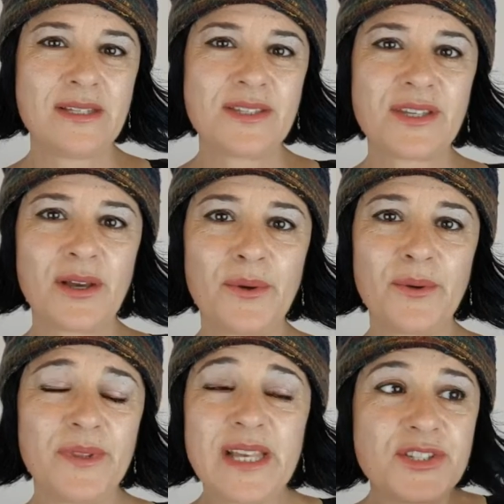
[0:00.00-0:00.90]

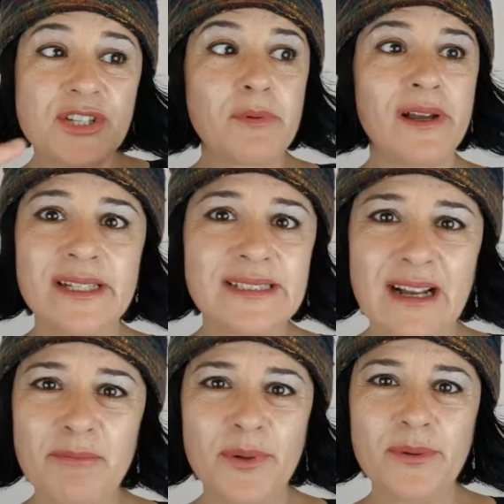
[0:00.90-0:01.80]
So that's just one
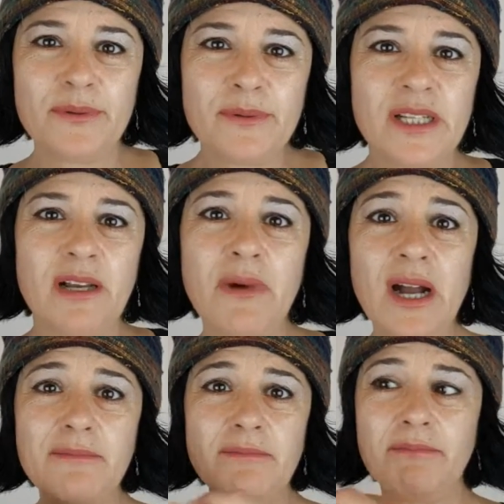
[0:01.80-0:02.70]
example. You know,
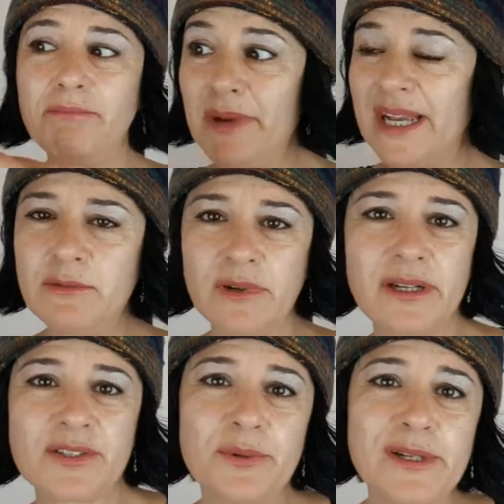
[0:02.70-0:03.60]
my main one
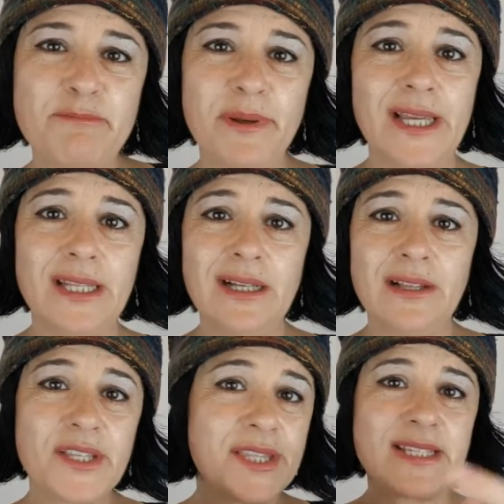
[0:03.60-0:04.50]
has always been
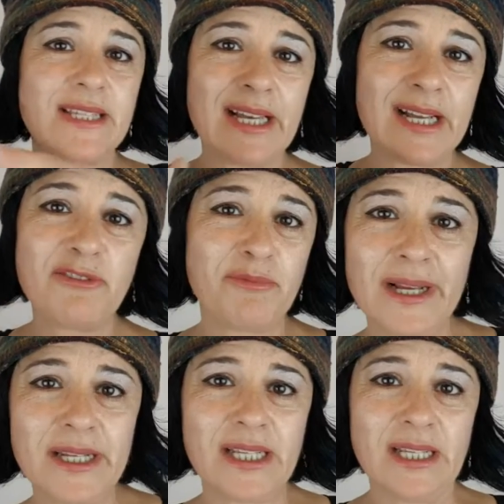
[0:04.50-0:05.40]
that there's a lack of
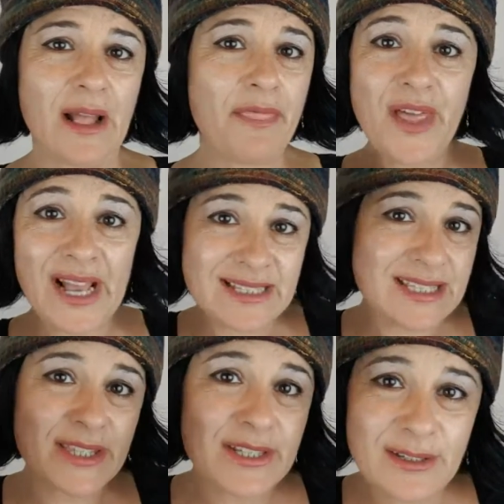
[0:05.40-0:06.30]
money, and that's
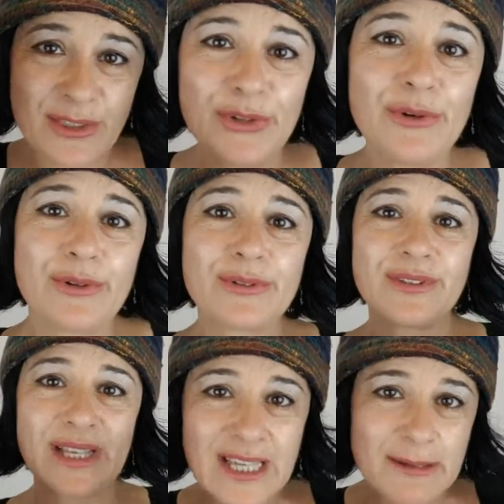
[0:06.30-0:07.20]
the thought
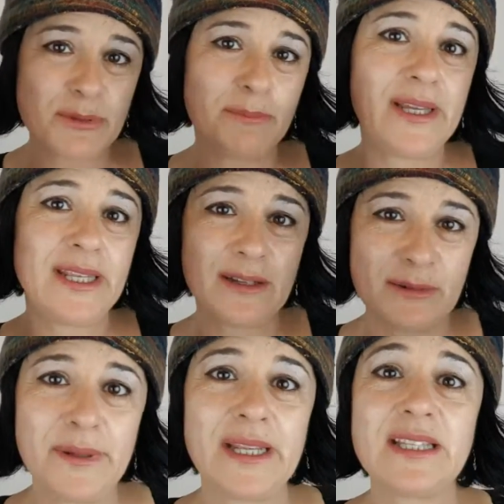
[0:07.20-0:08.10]
that keeps repeating and
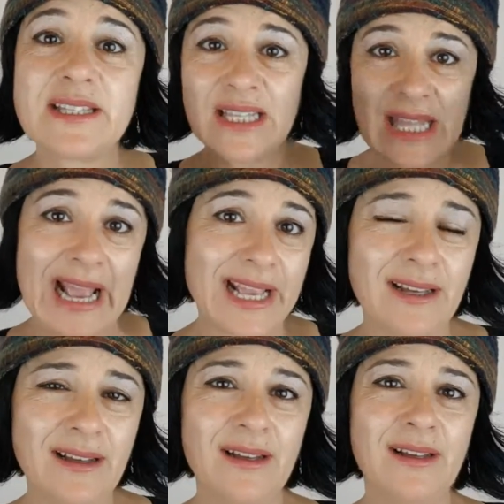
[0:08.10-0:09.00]
repeating. There's a lack
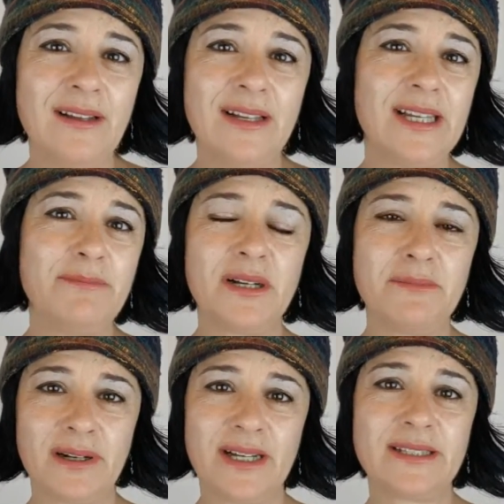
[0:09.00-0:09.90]
in my
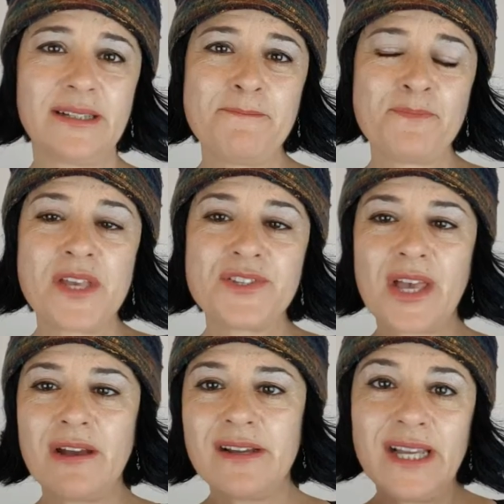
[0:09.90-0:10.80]
mind.
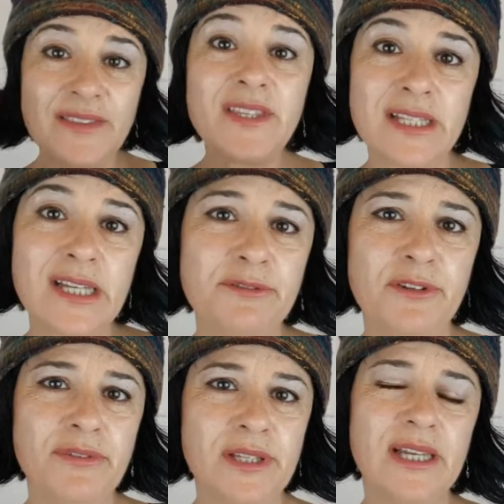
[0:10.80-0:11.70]
So in the next
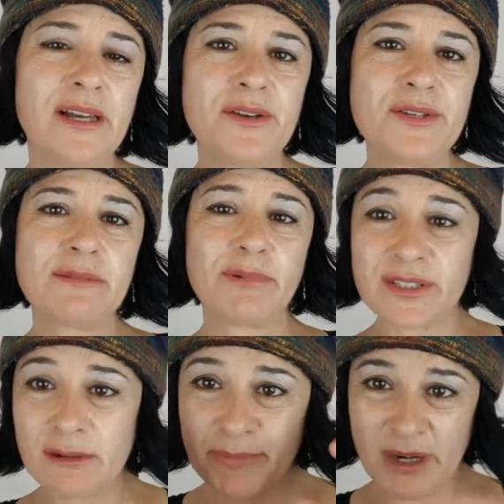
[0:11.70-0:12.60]
few videos, because
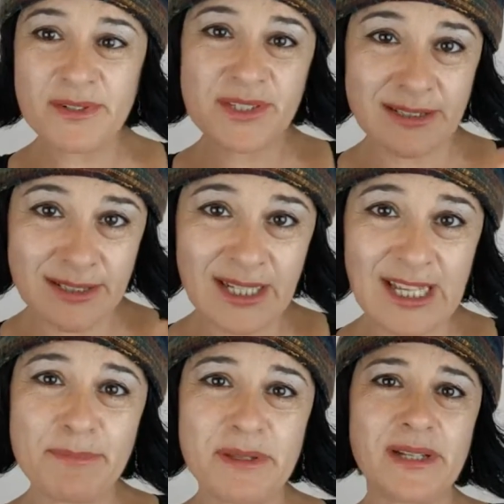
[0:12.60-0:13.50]
I promised I was going to
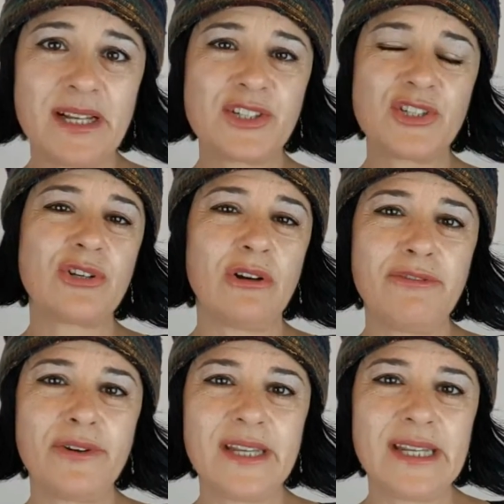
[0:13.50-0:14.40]
keep them nice and short
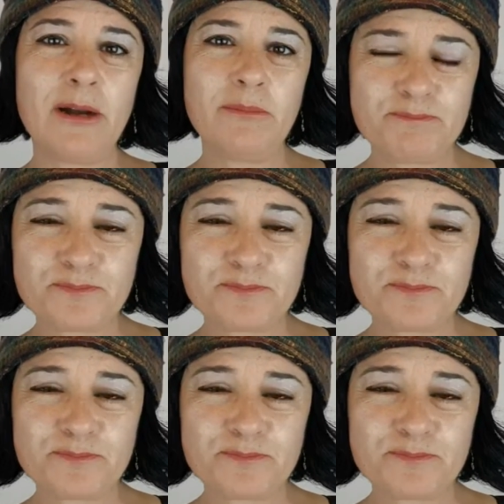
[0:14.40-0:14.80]
for you now,